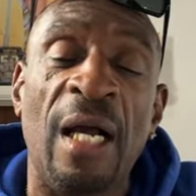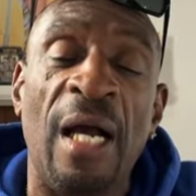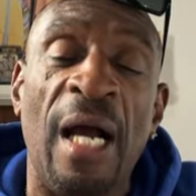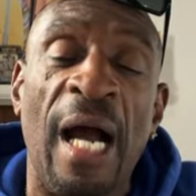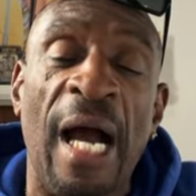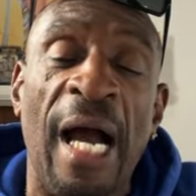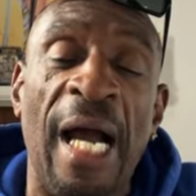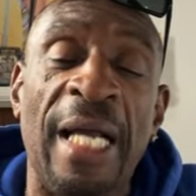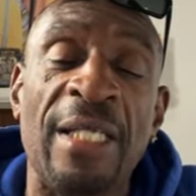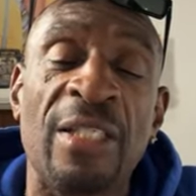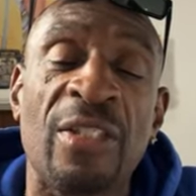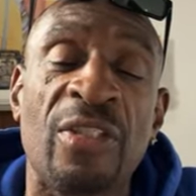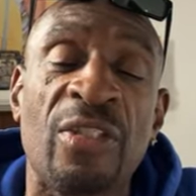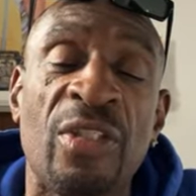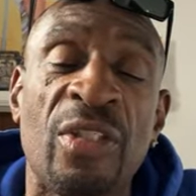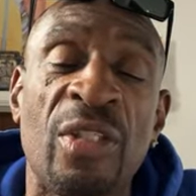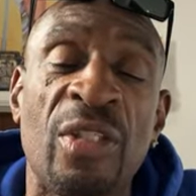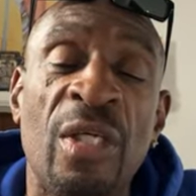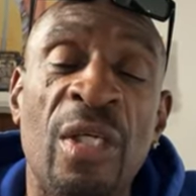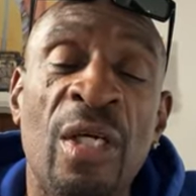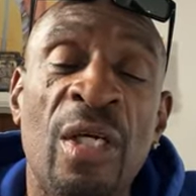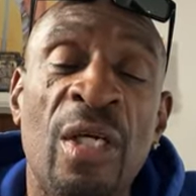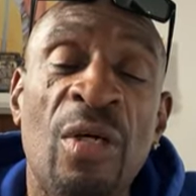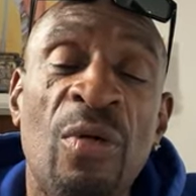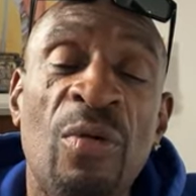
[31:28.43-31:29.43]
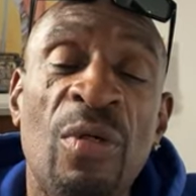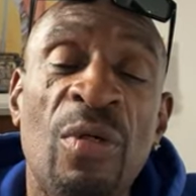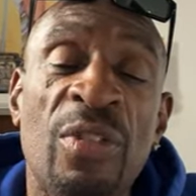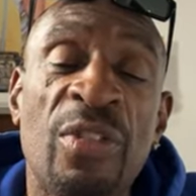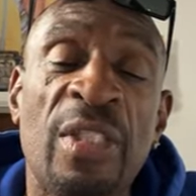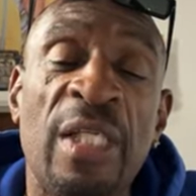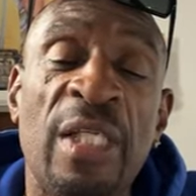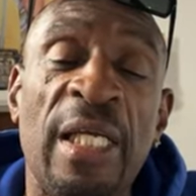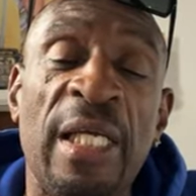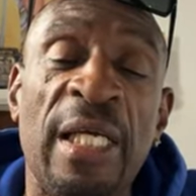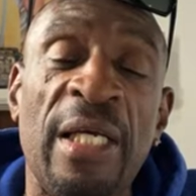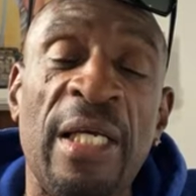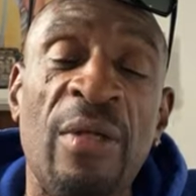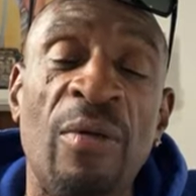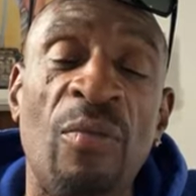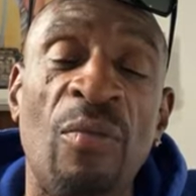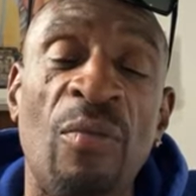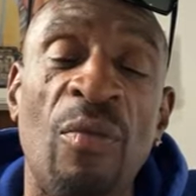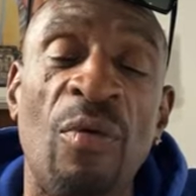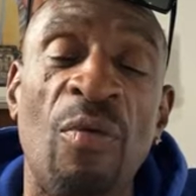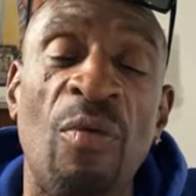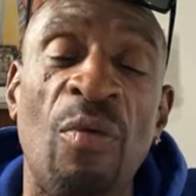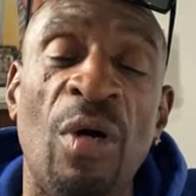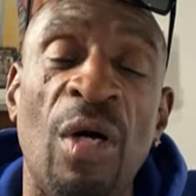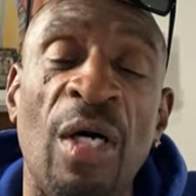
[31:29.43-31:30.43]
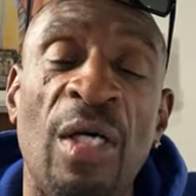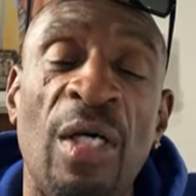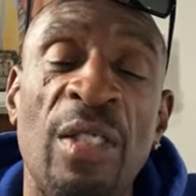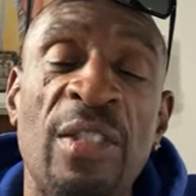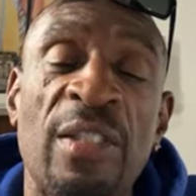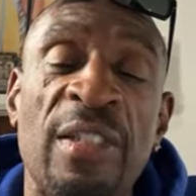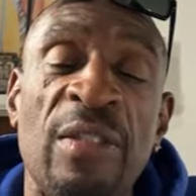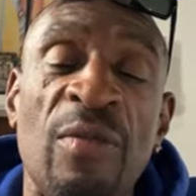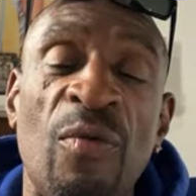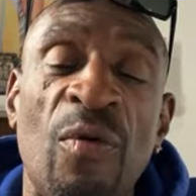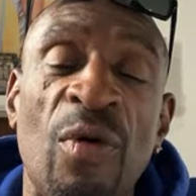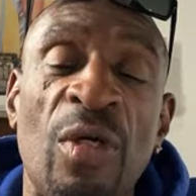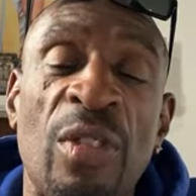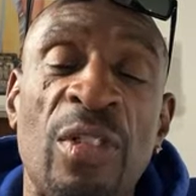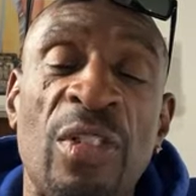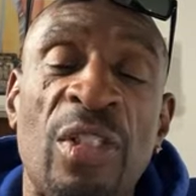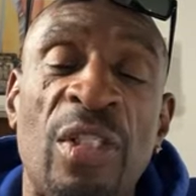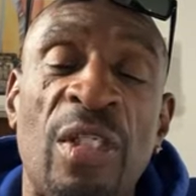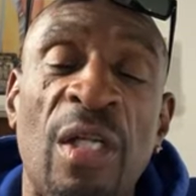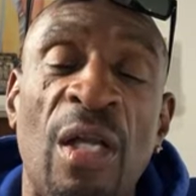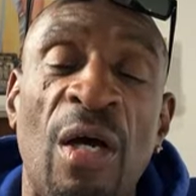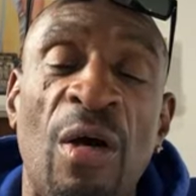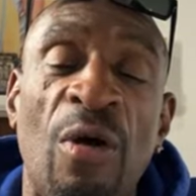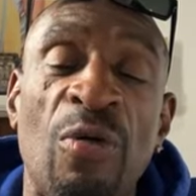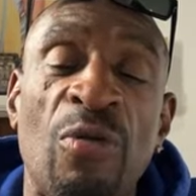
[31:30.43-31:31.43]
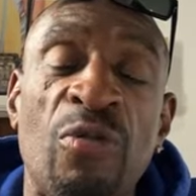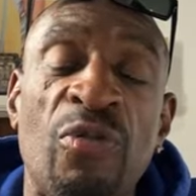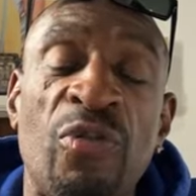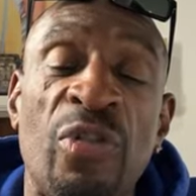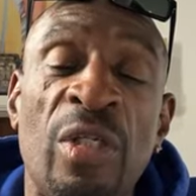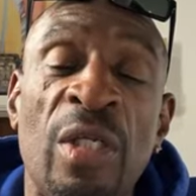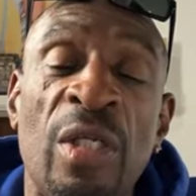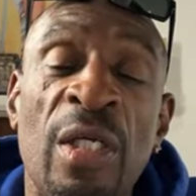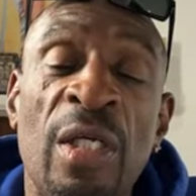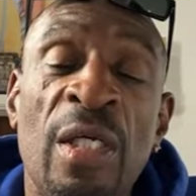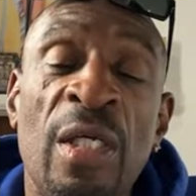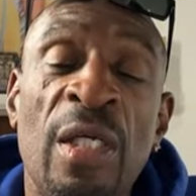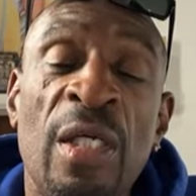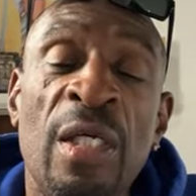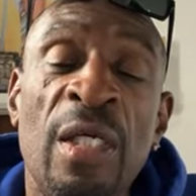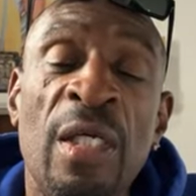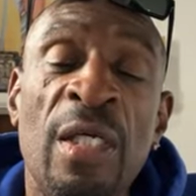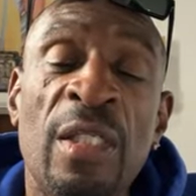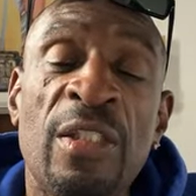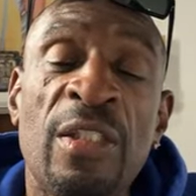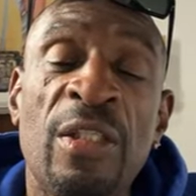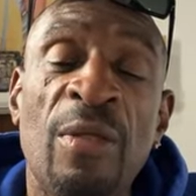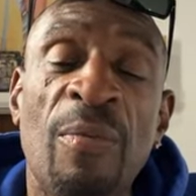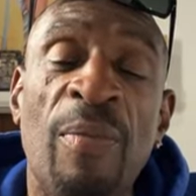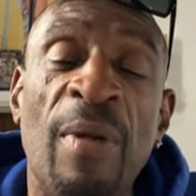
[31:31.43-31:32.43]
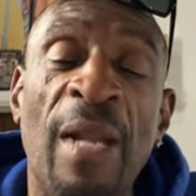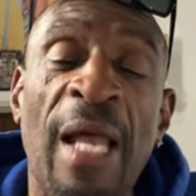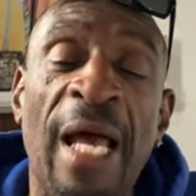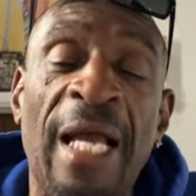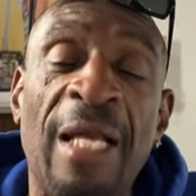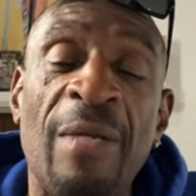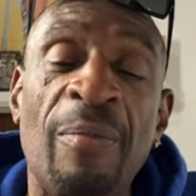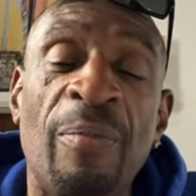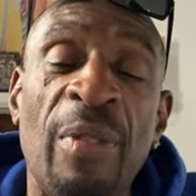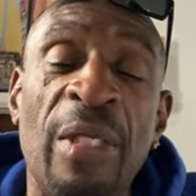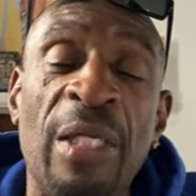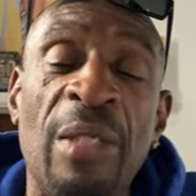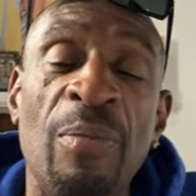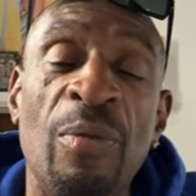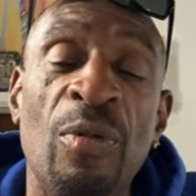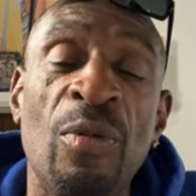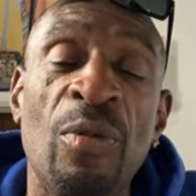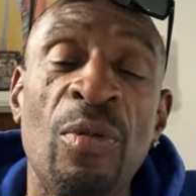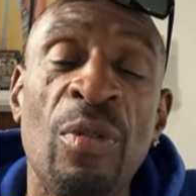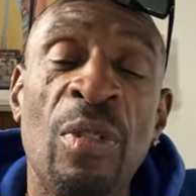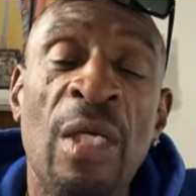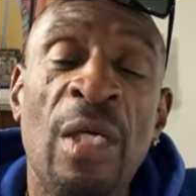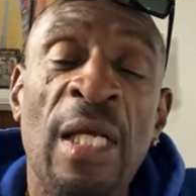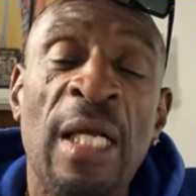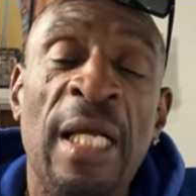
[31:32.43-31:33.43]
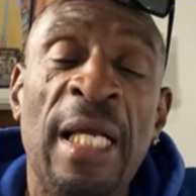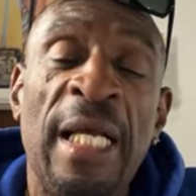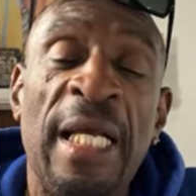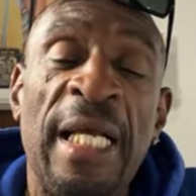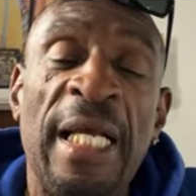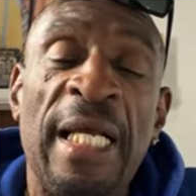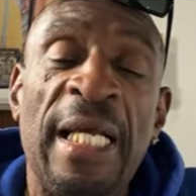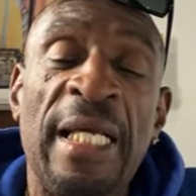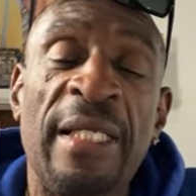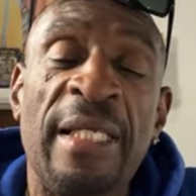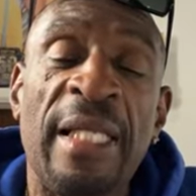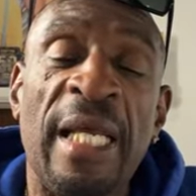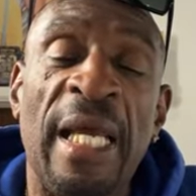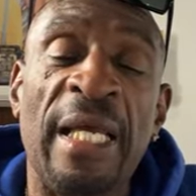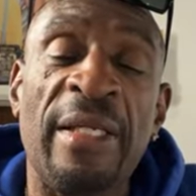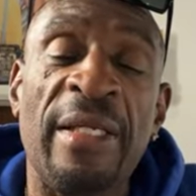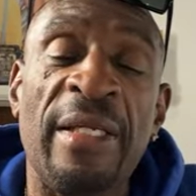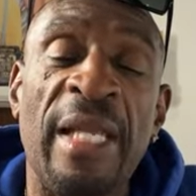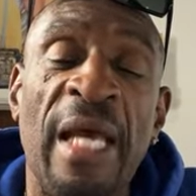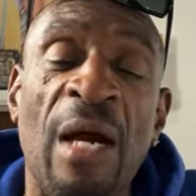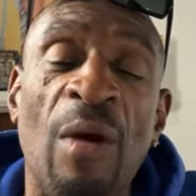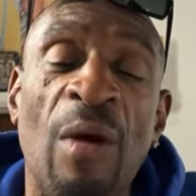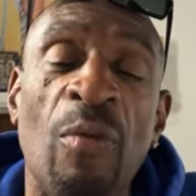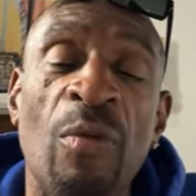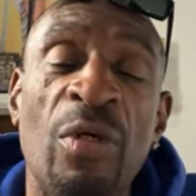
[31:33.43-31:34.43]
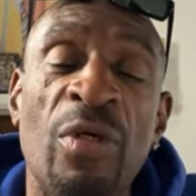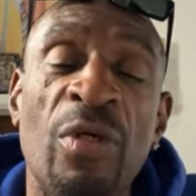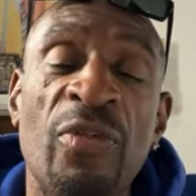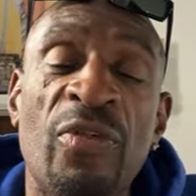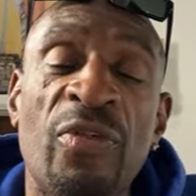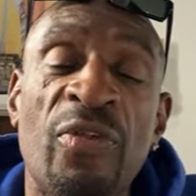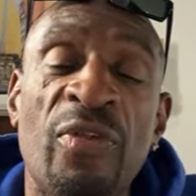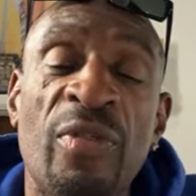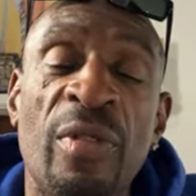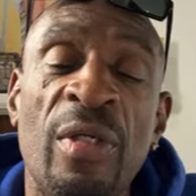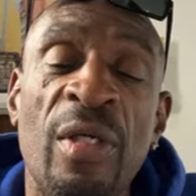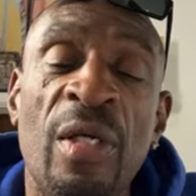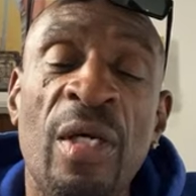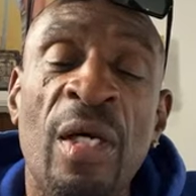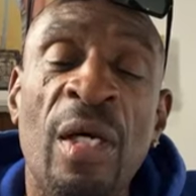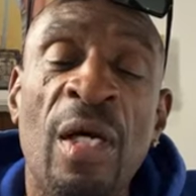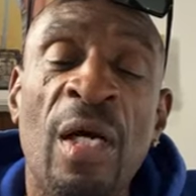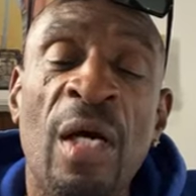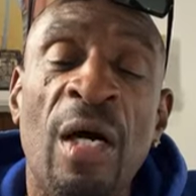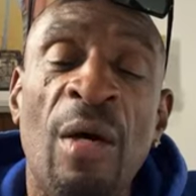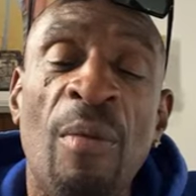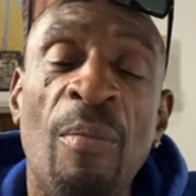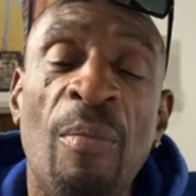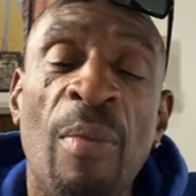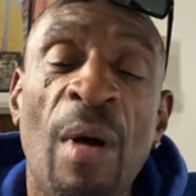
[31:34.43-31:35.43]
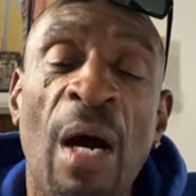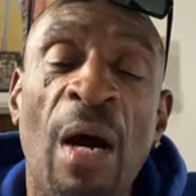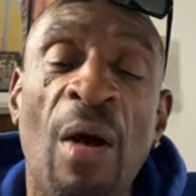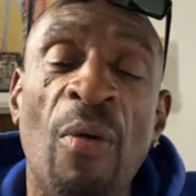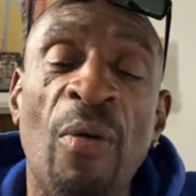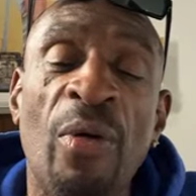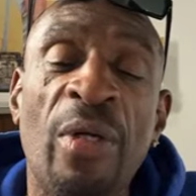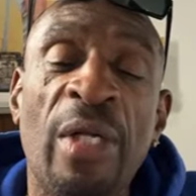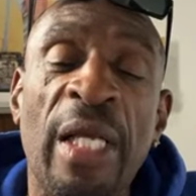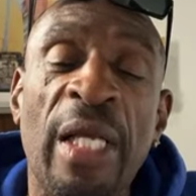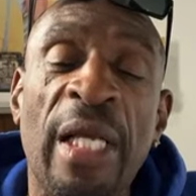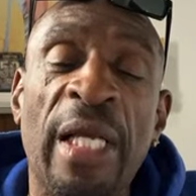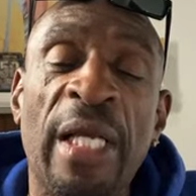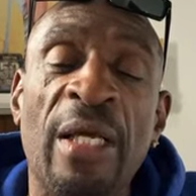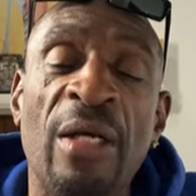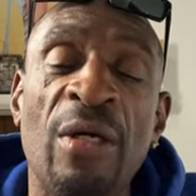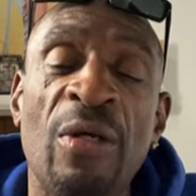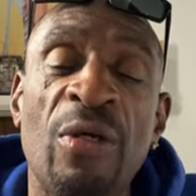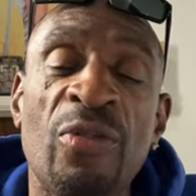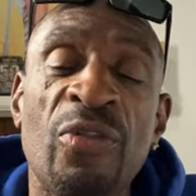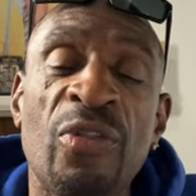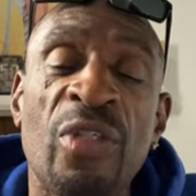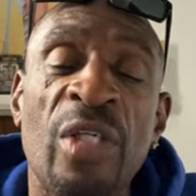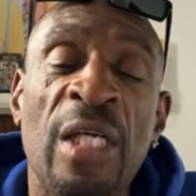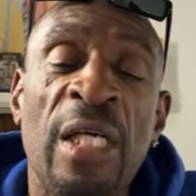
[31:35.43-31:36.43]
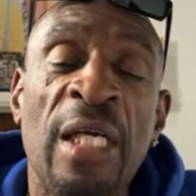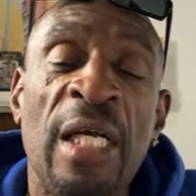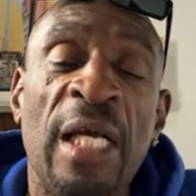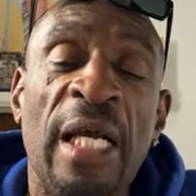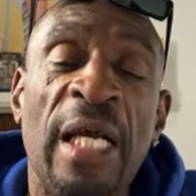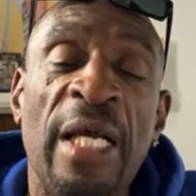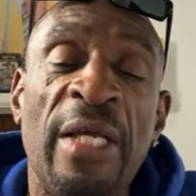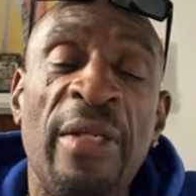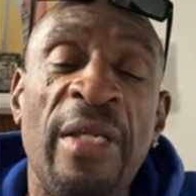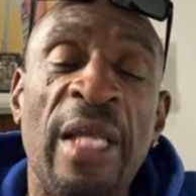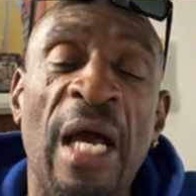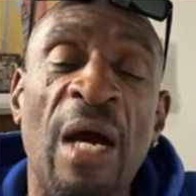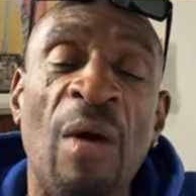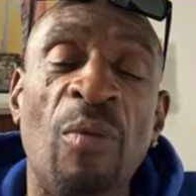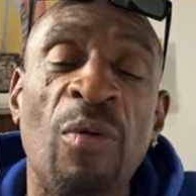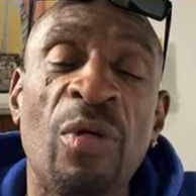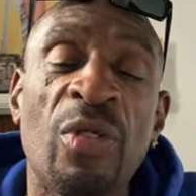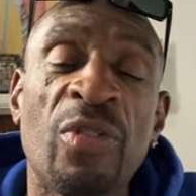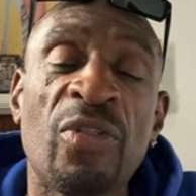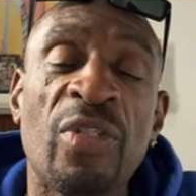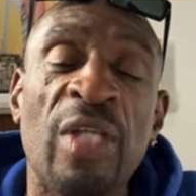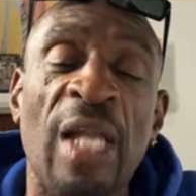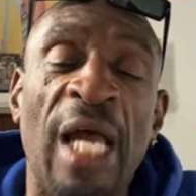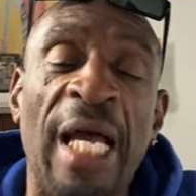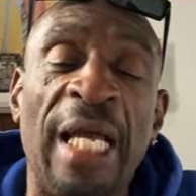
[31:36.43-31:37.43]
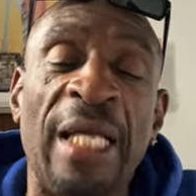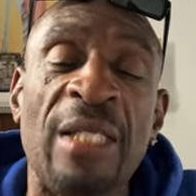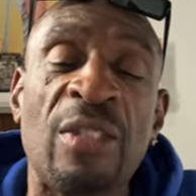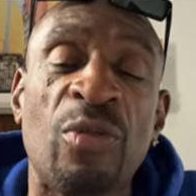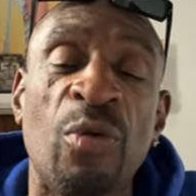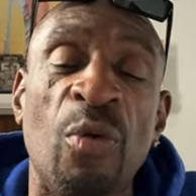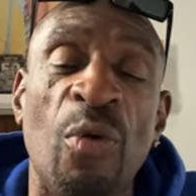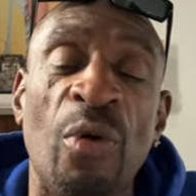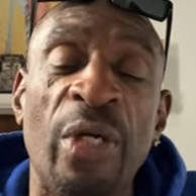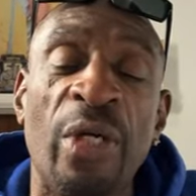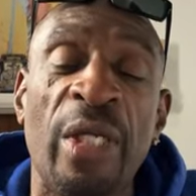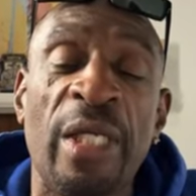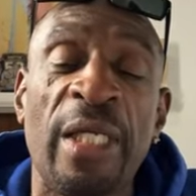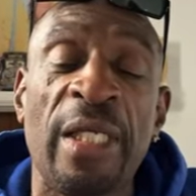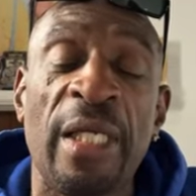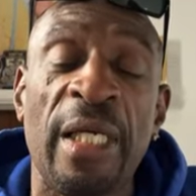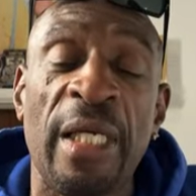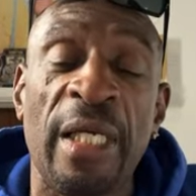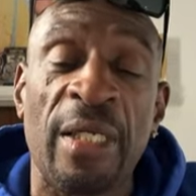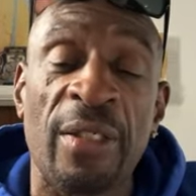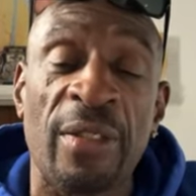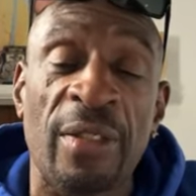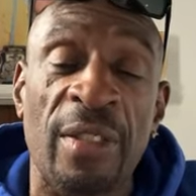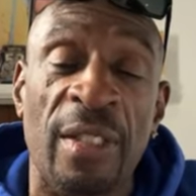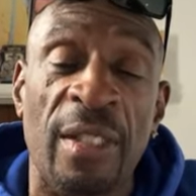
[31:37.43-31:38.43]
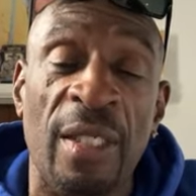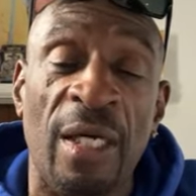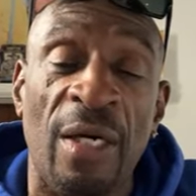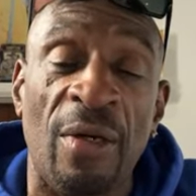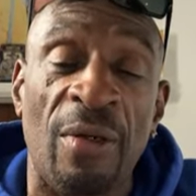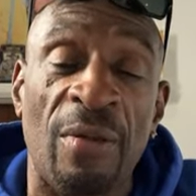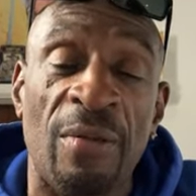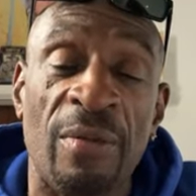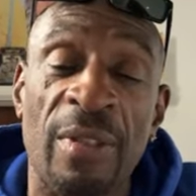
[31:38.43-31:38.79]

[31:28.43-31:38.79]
ICE was in was close to black people, and that was Baldwin Hills, and that was like 20 years ago.